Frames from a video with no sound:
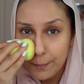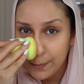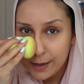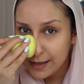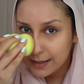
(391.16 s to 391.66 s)

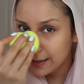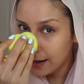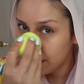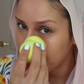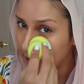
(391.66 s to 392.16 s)
but
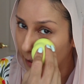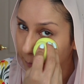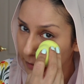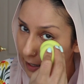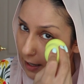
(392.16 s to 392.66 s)
now that
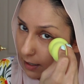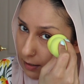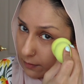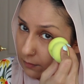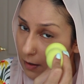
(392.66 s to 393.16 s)
we
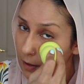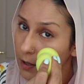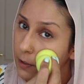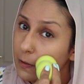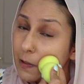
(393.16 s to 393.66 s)
have
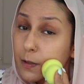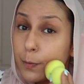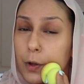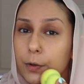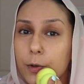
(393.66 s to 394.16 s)

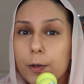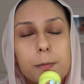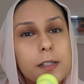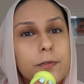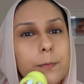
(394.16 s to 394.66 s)
small
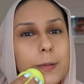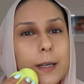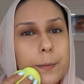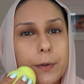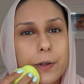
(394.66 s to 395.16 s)
groups of
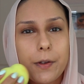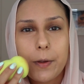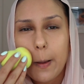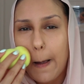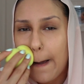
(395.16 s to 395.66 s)

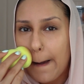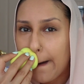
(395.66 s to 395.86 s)
people